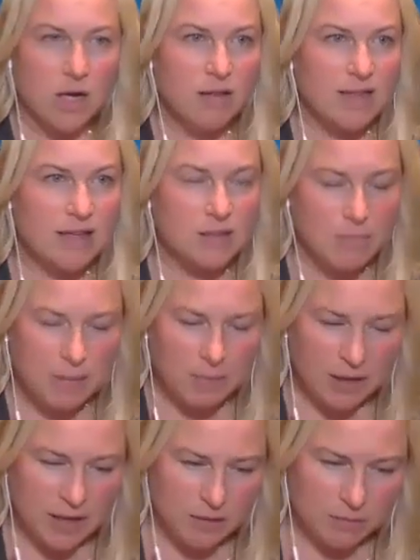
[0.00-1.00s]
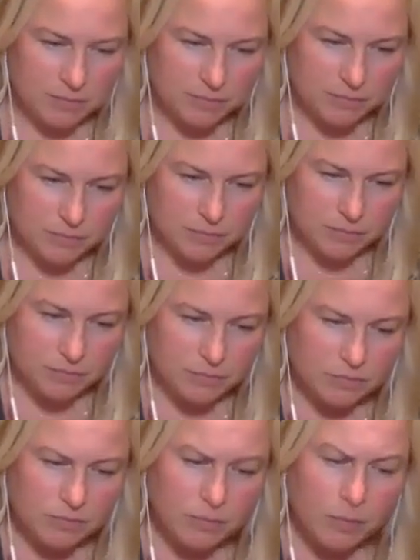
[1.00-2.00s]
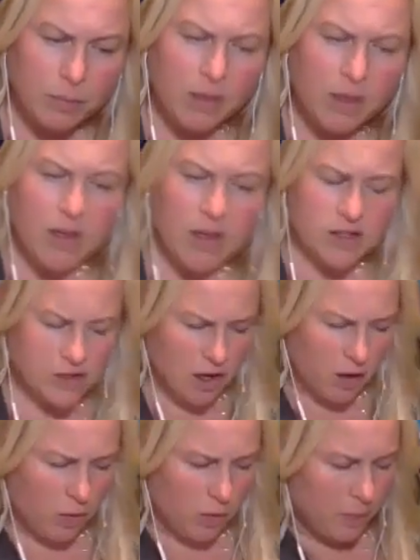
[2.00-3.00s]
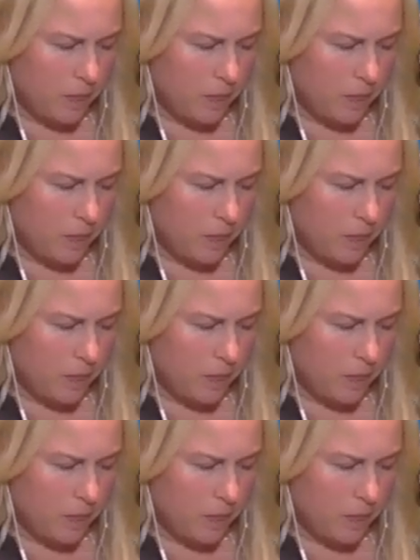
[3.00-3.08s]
that's my plan. So,